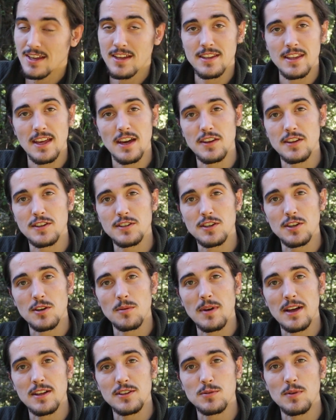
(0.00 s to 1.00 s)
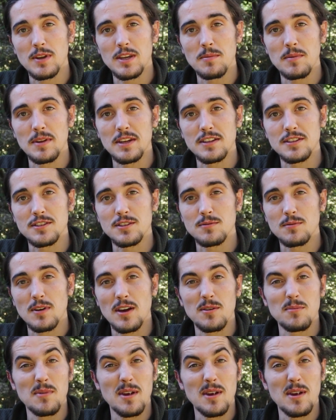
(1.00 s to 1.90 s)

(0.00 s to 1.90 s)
Yeah, and he took about 20 minutes as well,